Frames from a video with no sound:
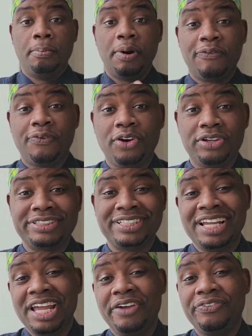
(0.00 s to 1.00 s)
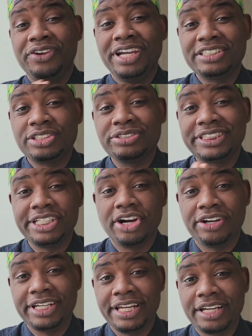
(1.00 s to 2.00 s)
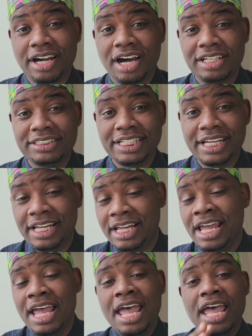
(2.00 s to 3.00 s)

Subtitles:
But first, if you're into CRNA content